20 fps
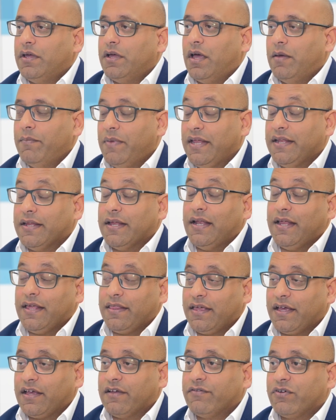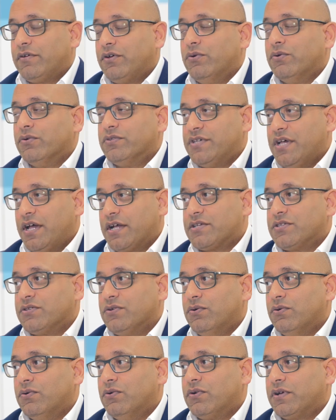immediately think of Gore-Tex
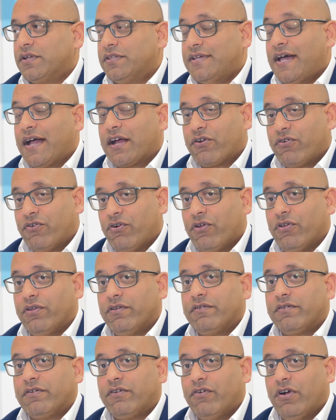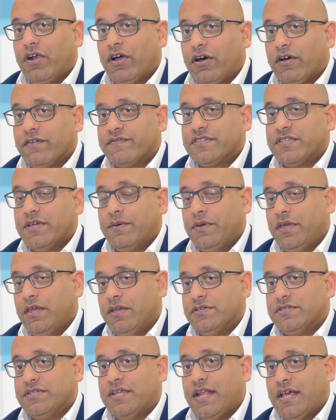or Dacron grafts that we
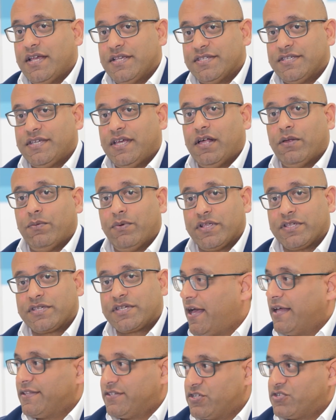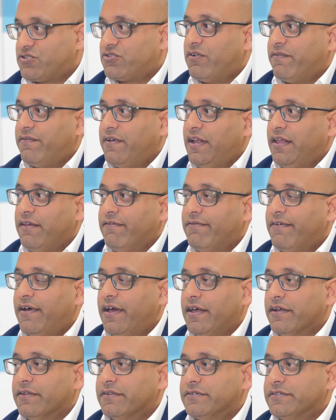used in ACL, which catastrophically
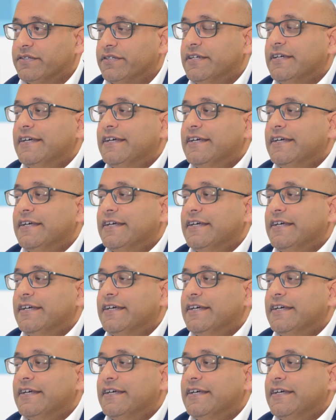failed.